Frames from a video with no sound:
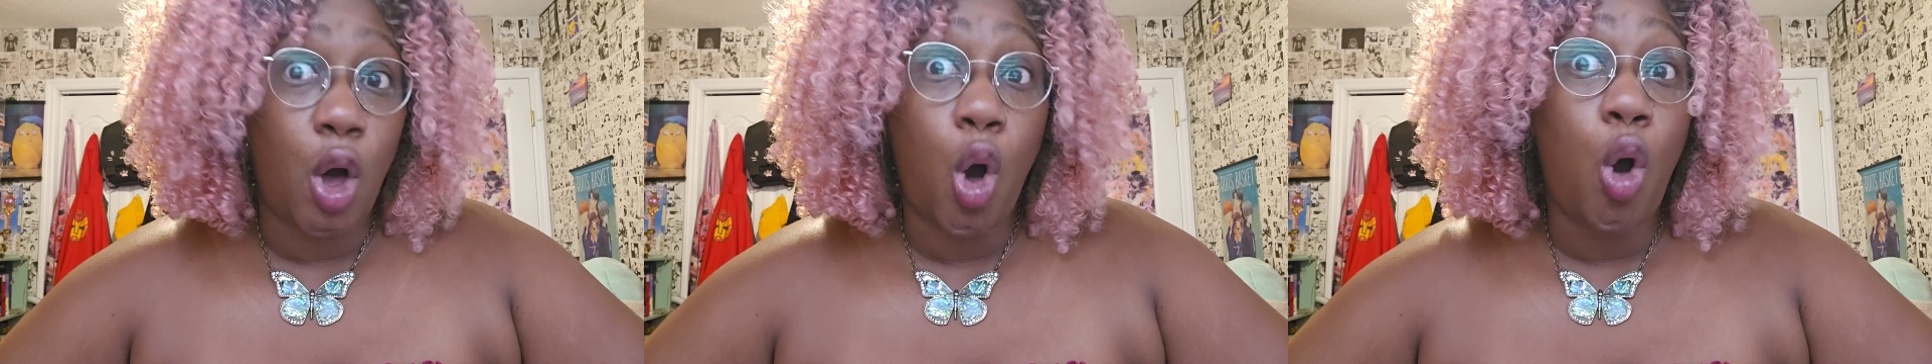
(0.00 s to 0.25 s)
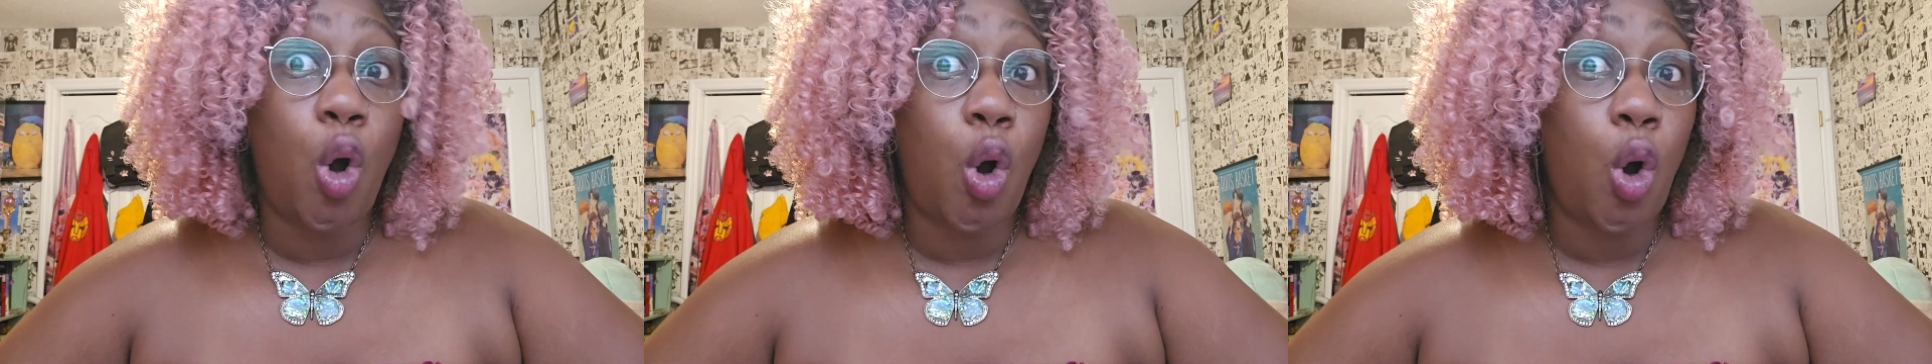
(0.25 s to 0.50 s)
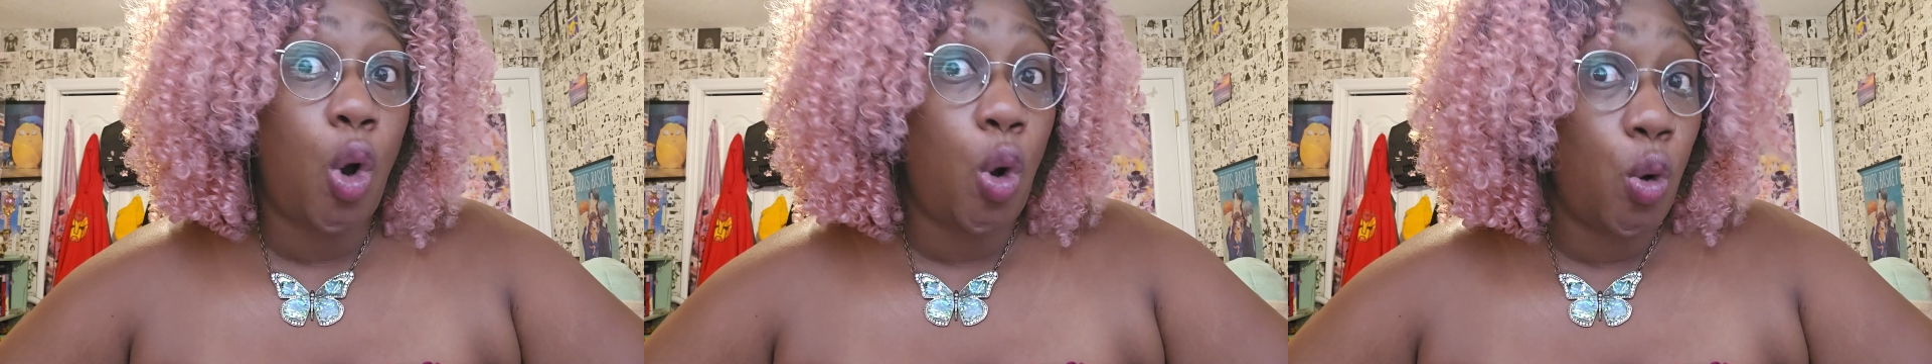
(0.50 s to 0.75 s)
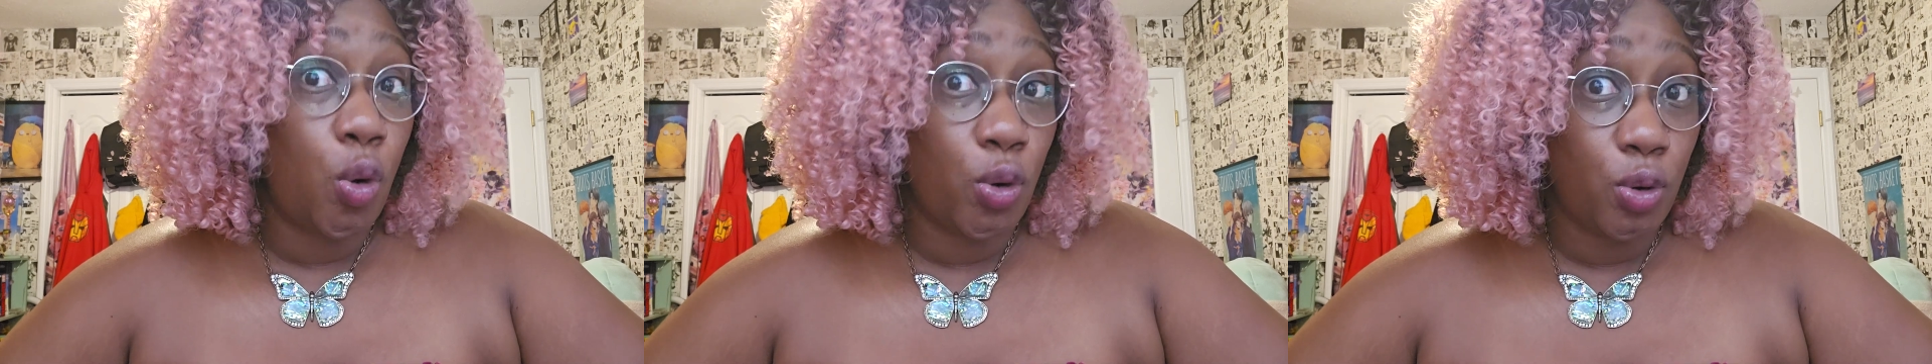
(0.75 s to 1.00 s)
the
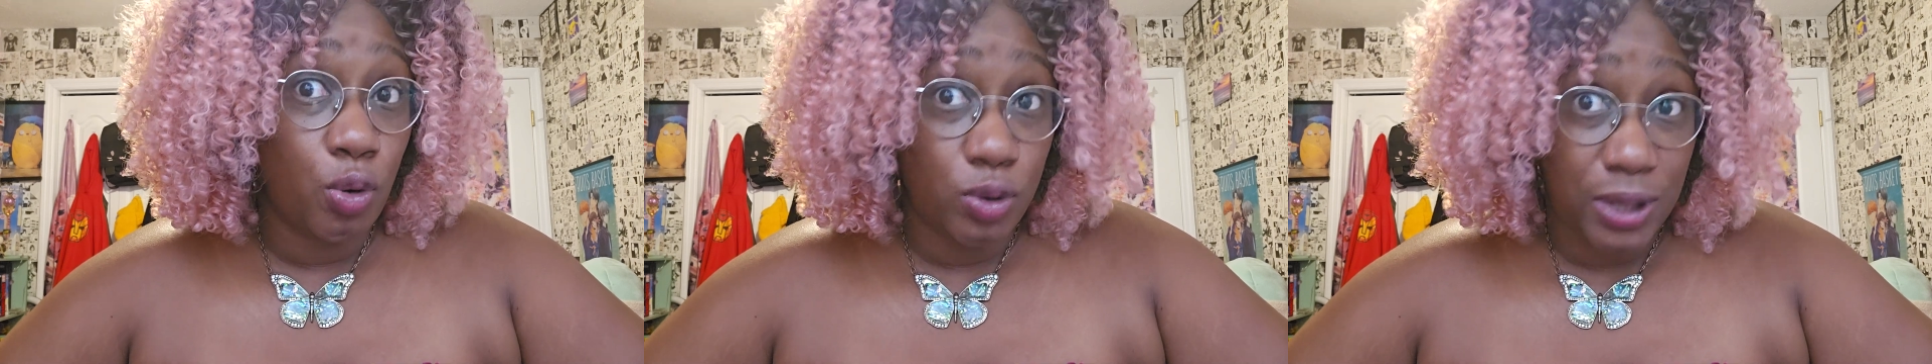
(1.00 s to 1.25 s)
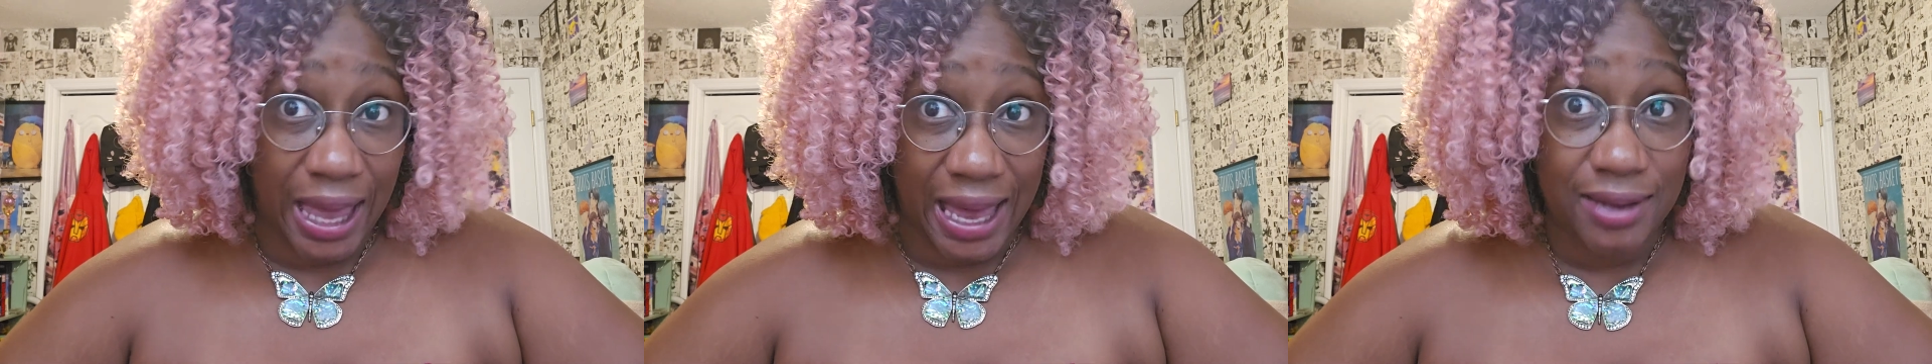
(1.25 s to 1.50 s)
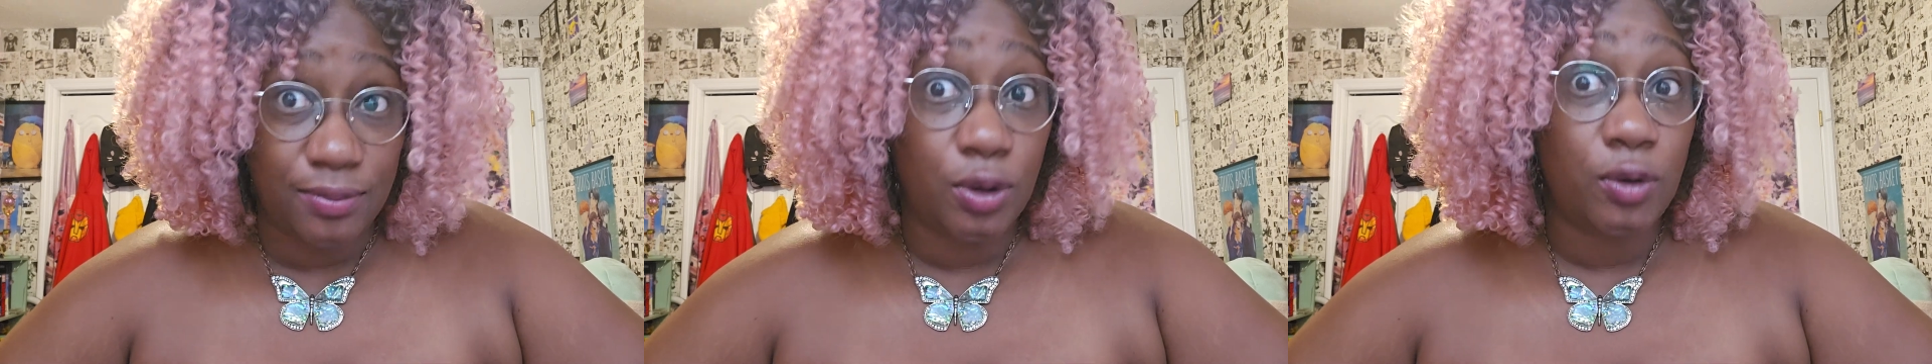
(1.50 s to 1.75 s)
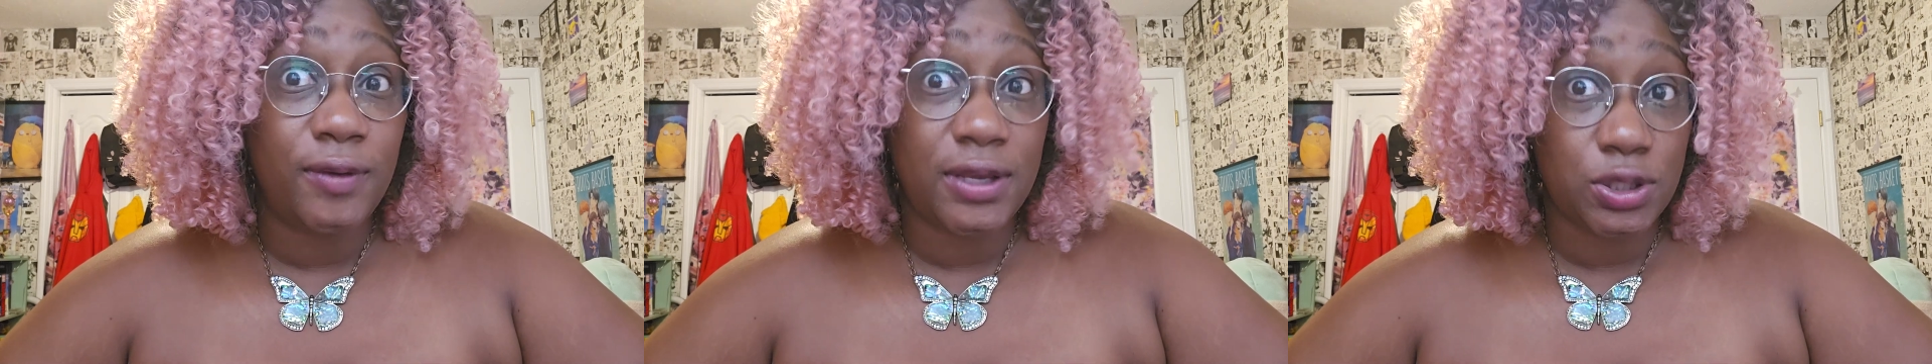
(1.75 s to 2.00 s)
whole 9
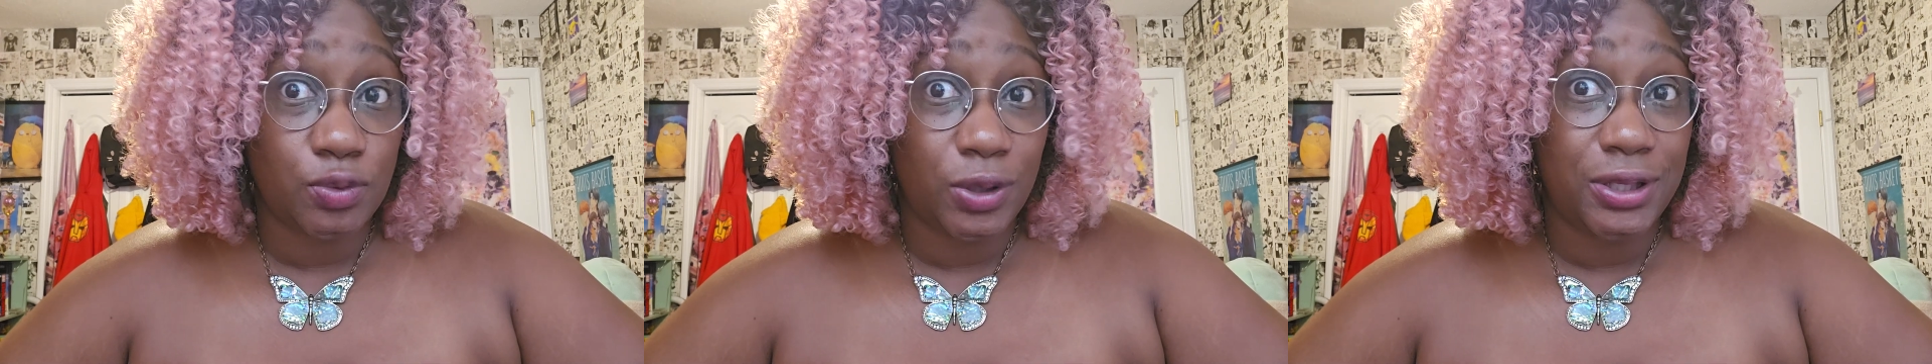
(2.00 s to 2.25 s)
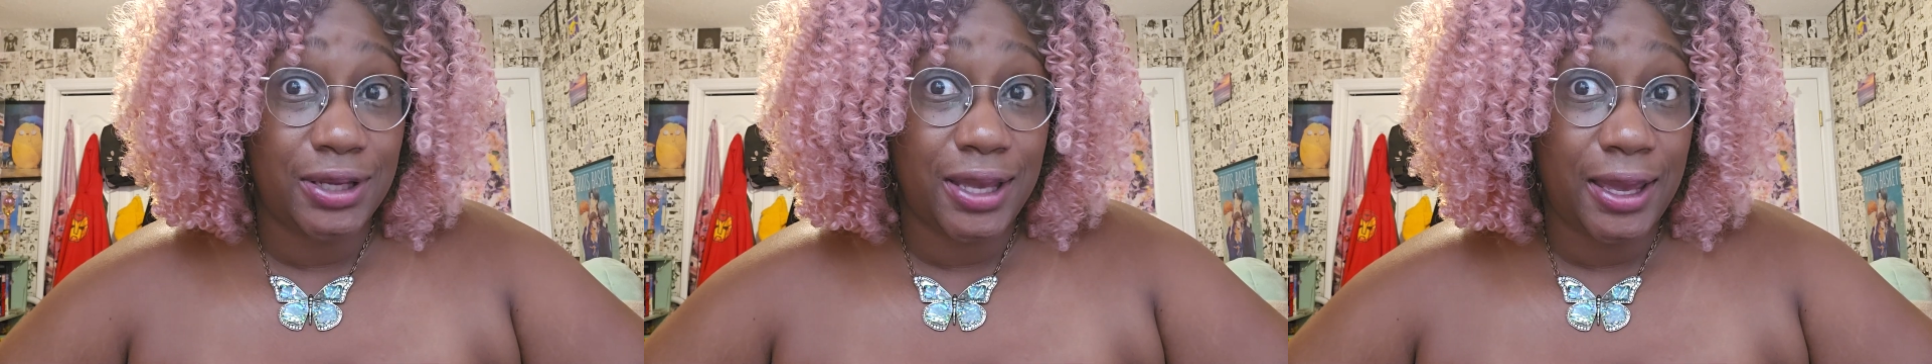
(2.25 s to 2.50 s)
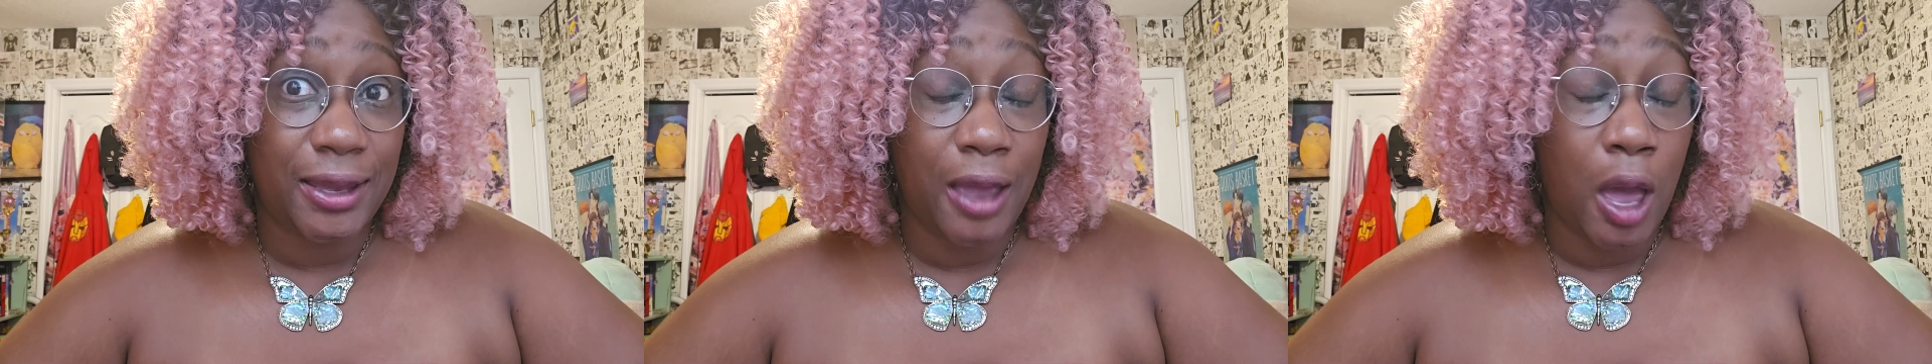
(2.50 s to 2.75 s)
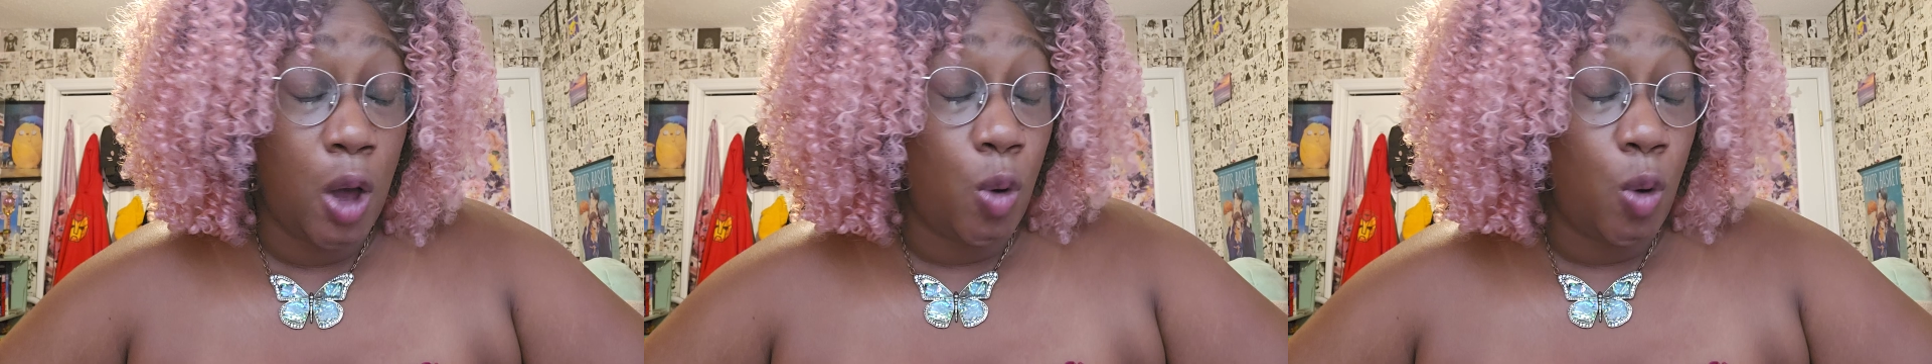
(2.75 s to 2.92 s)
movies one day.